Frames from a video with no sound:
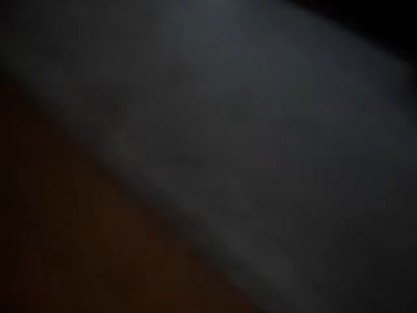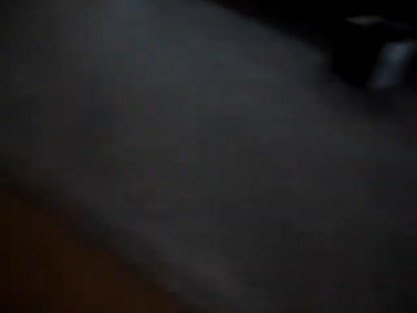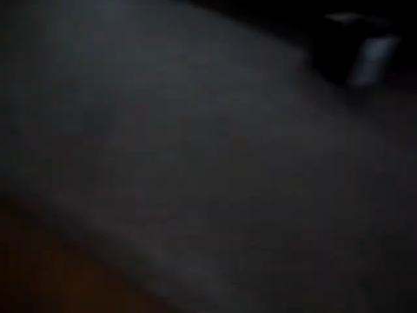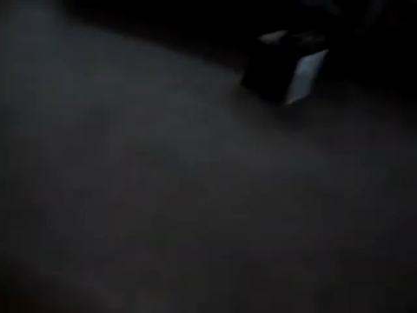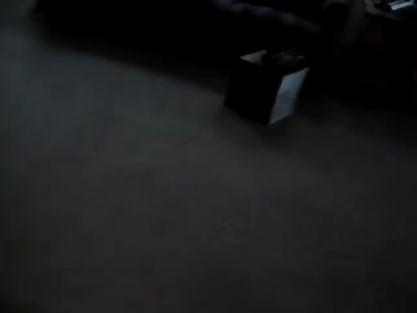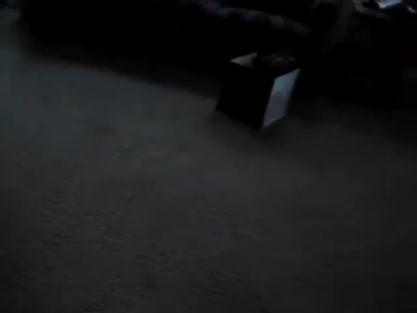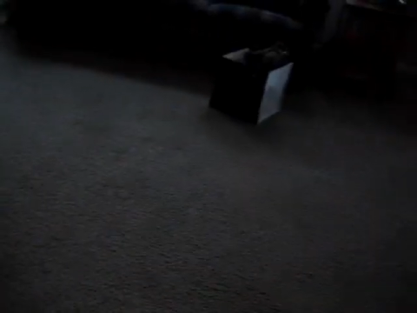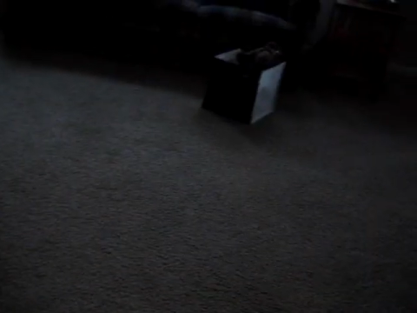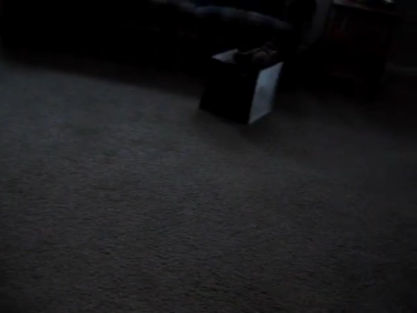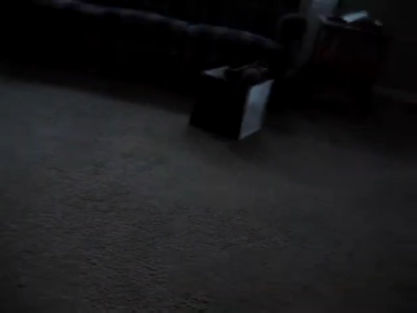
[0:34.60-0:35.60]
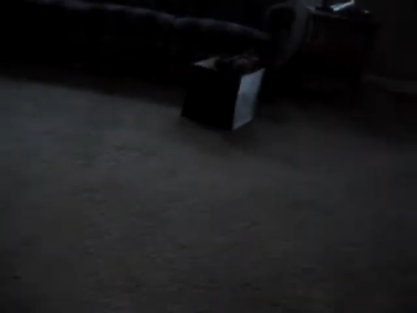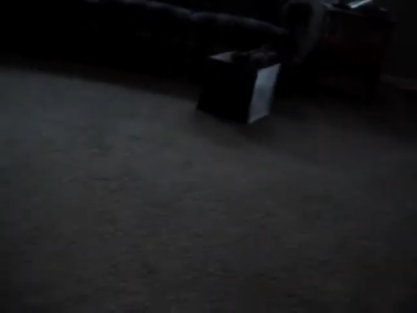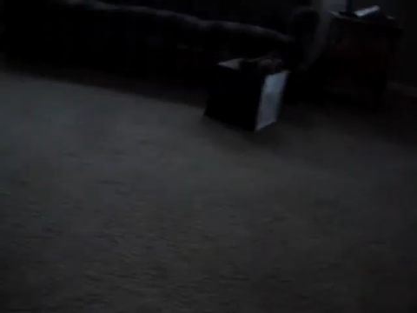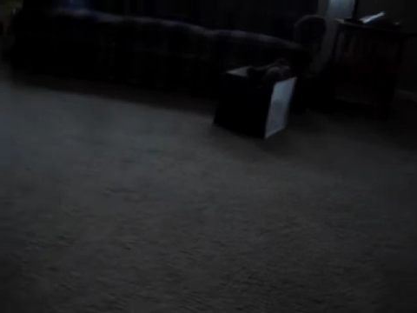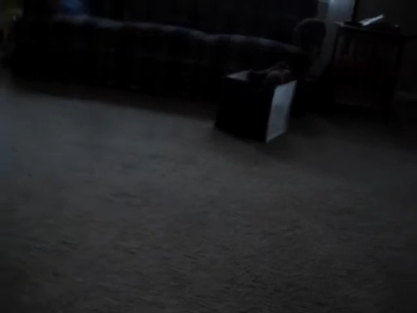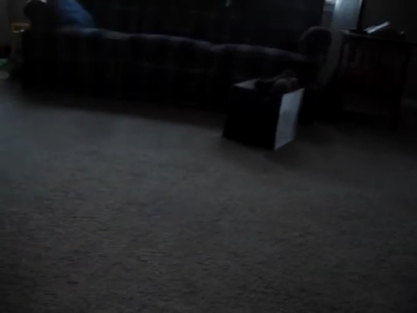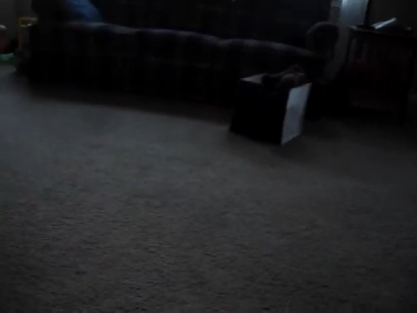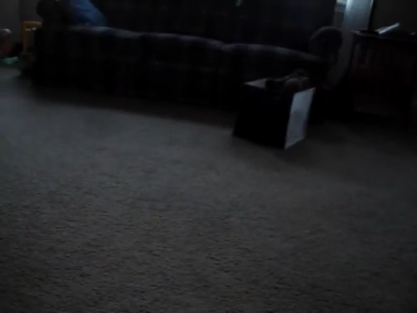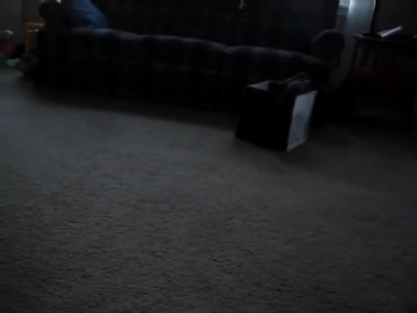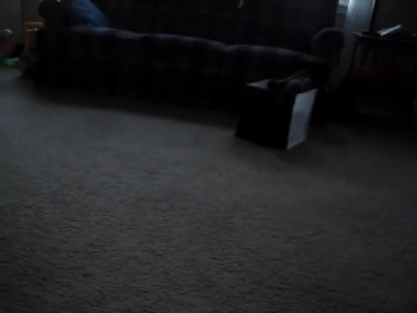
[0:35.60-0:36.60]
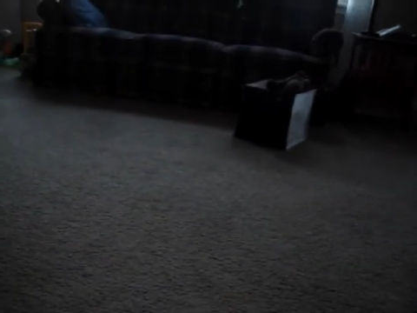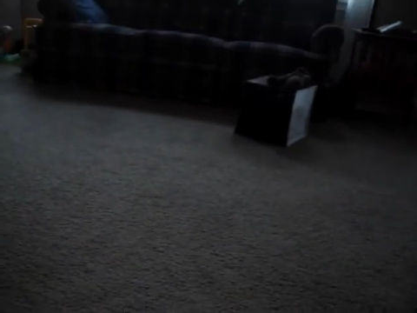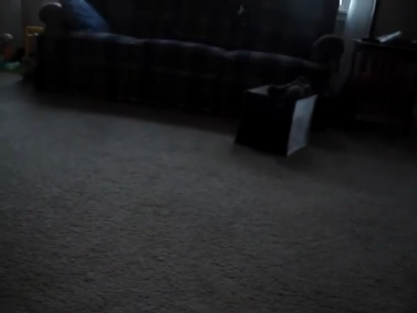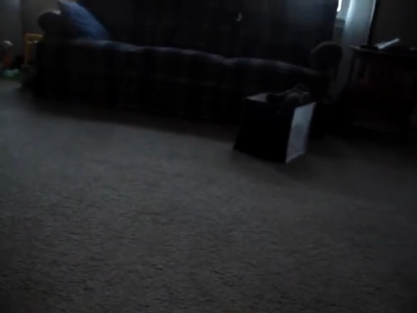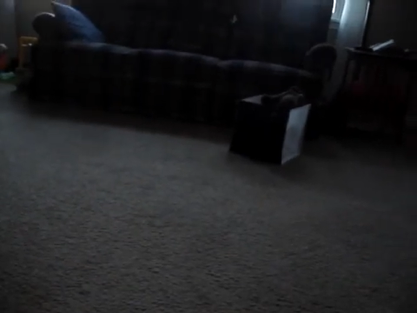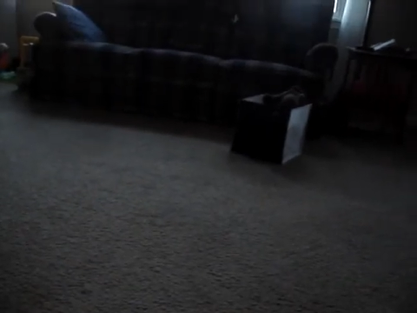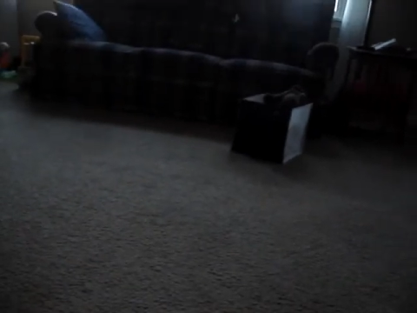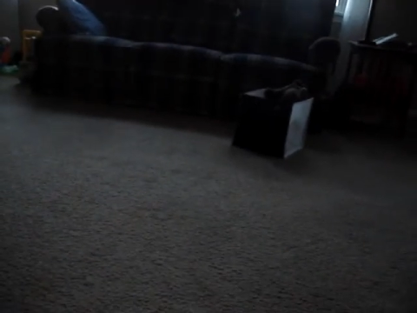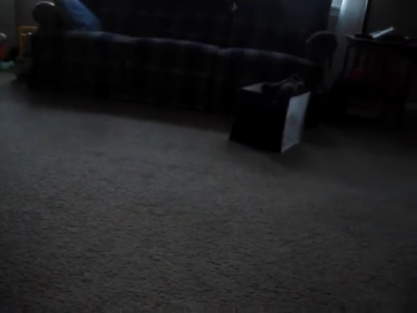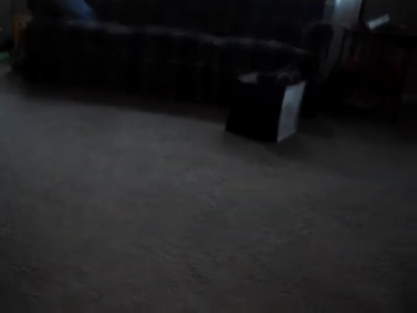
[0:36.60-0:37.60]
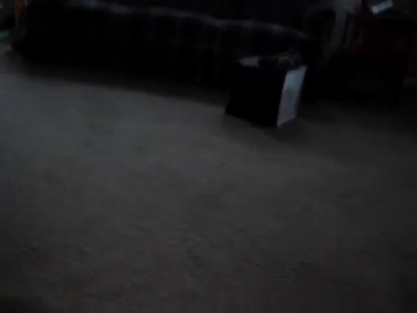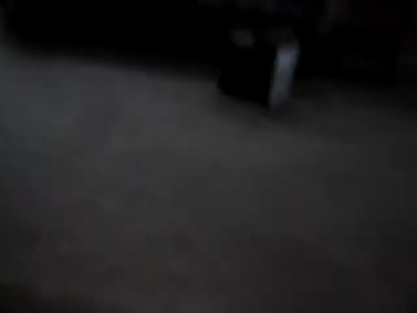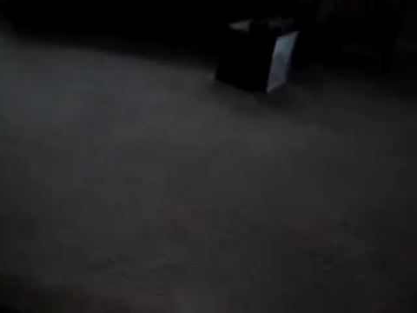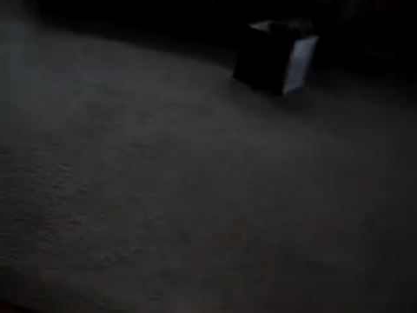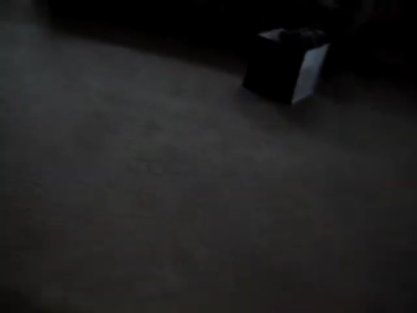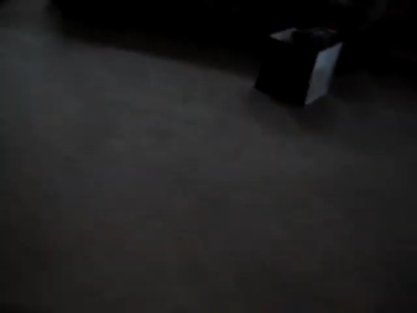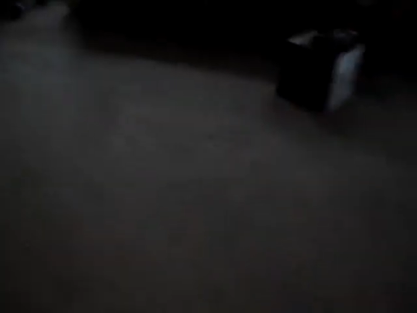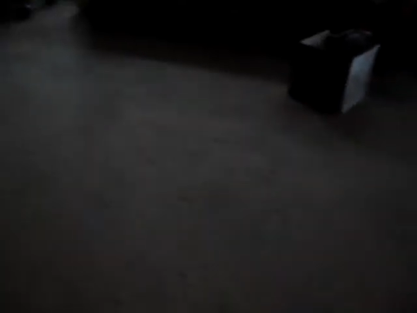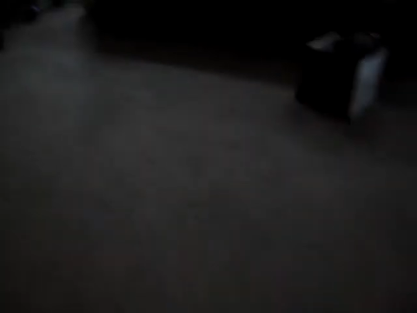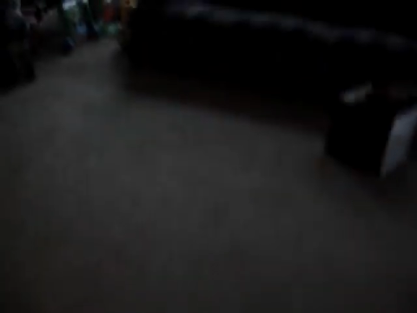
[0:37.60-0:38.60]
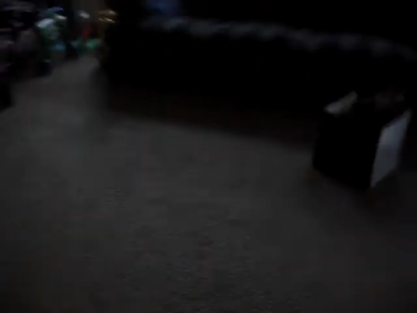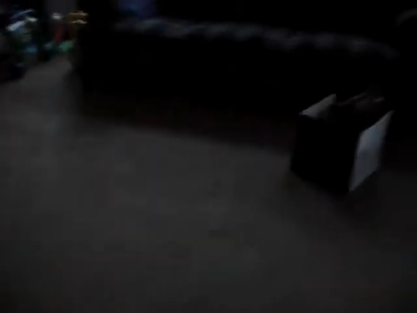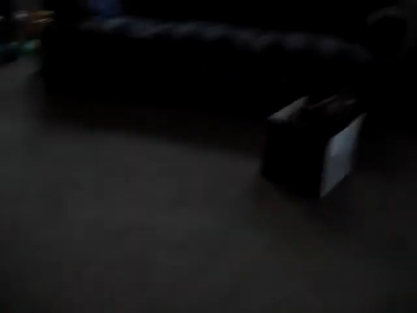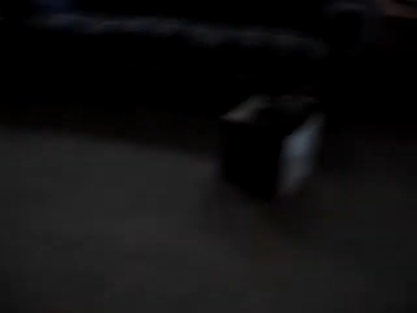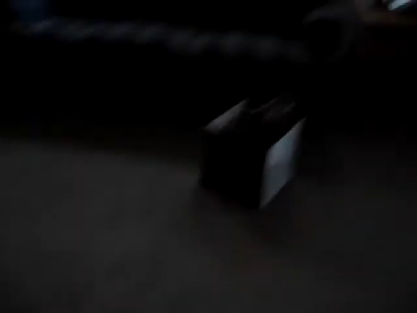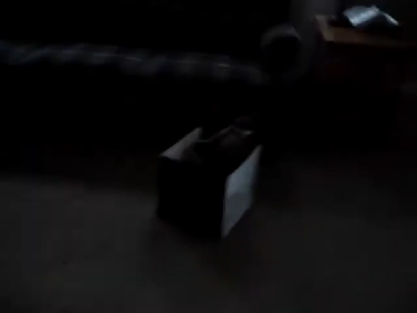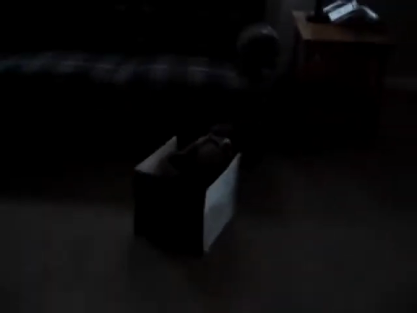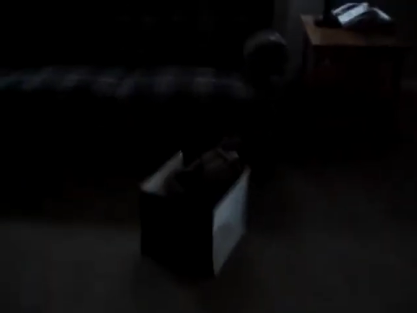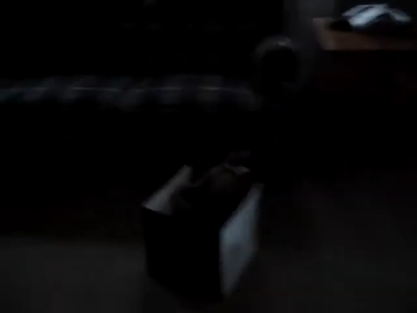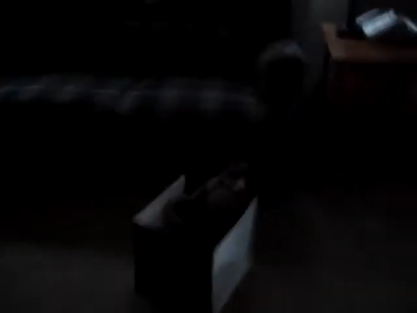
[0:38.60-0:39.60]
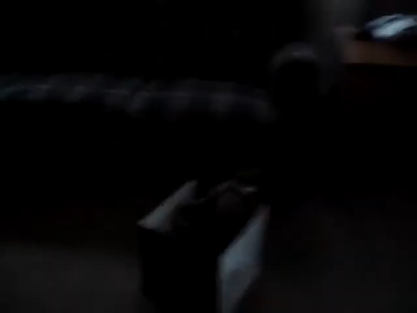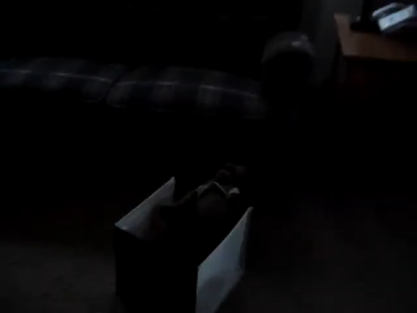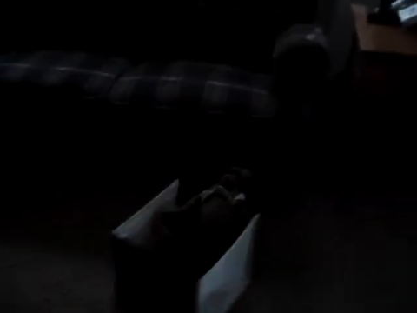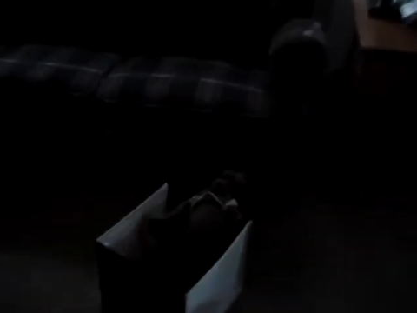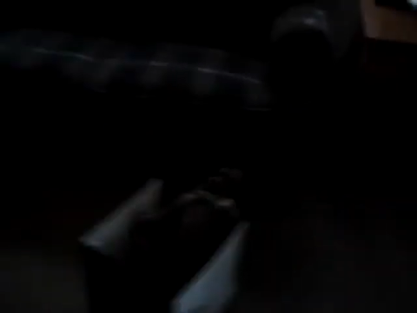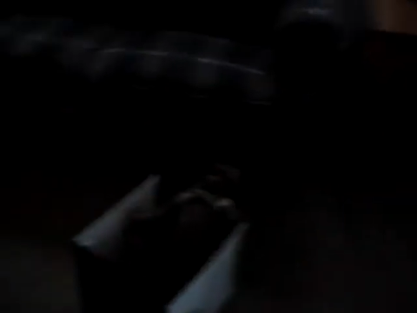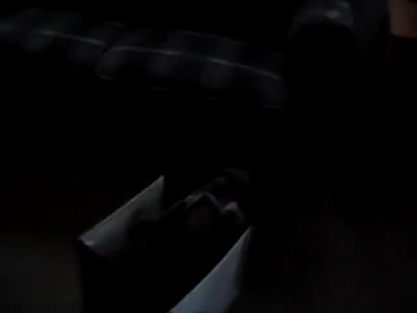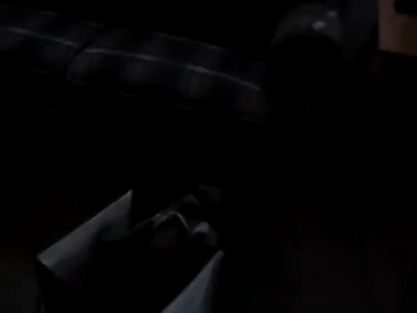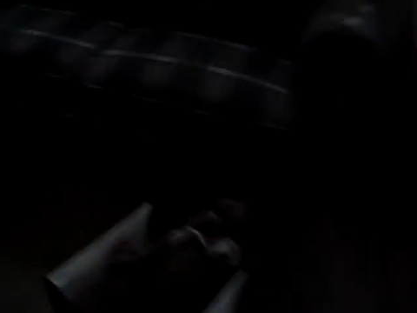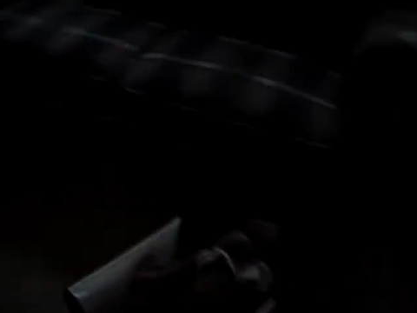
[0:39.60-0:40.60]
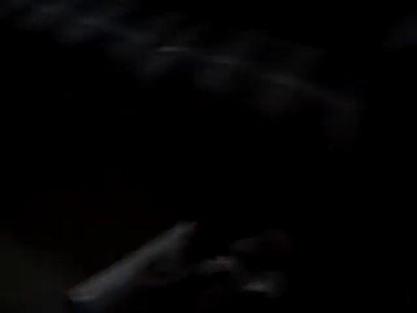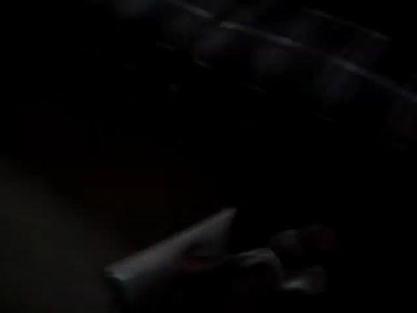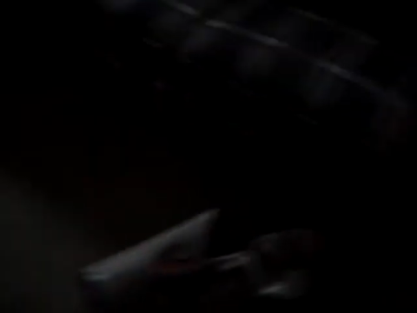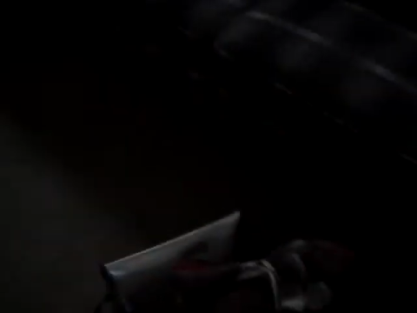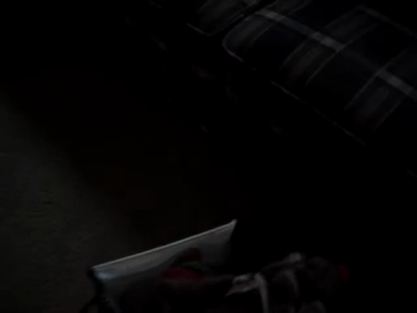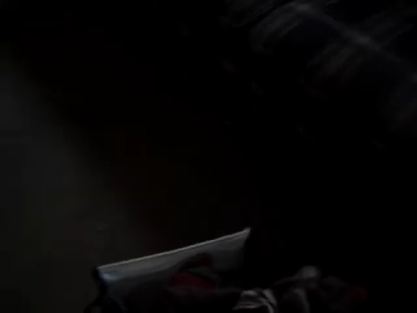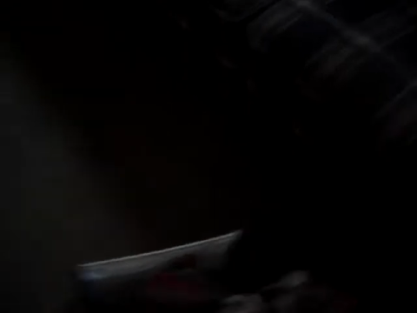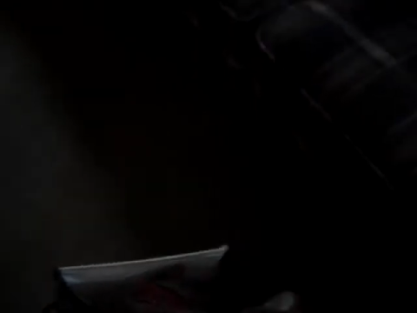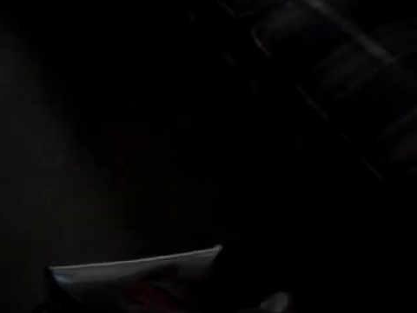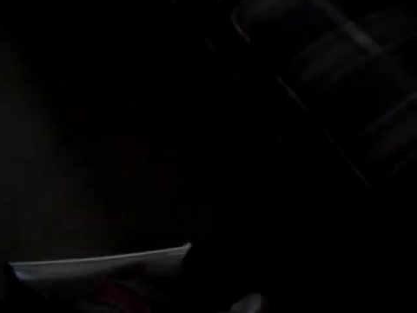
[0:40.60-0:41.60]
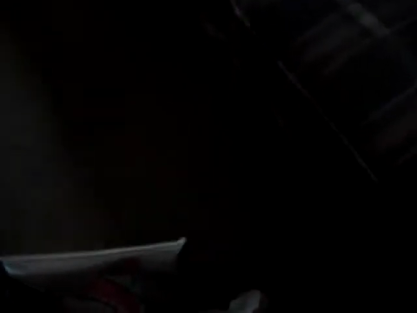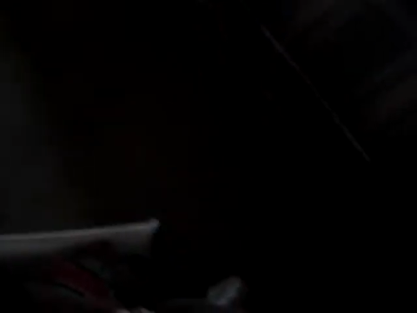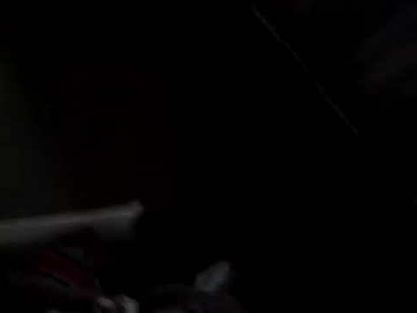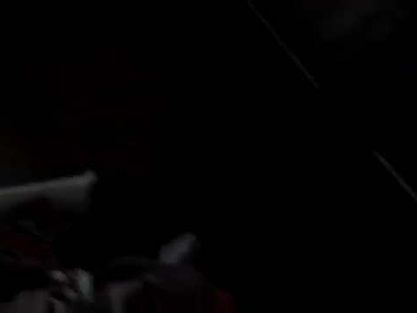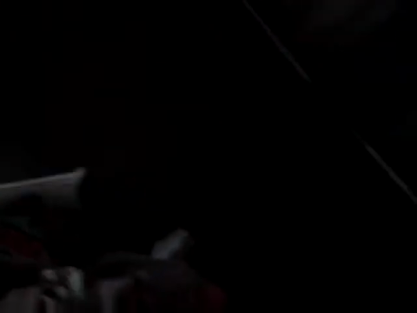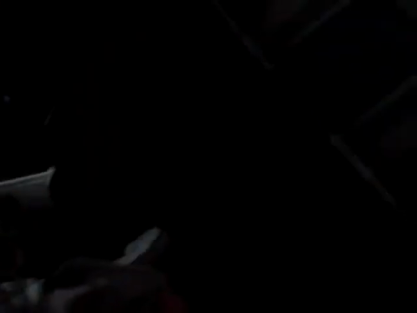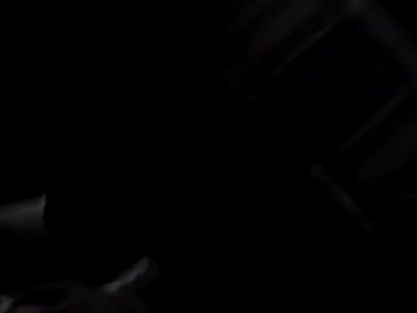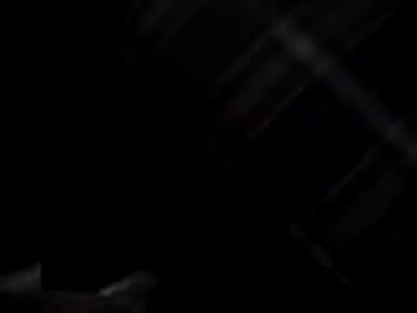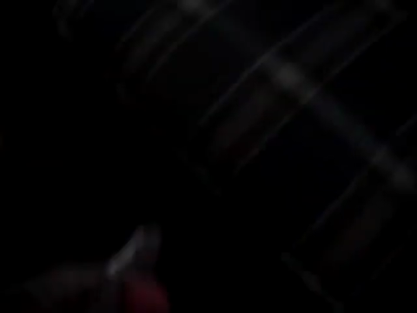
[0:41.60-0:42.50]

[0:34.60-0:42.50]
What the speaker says: (no speaker visible)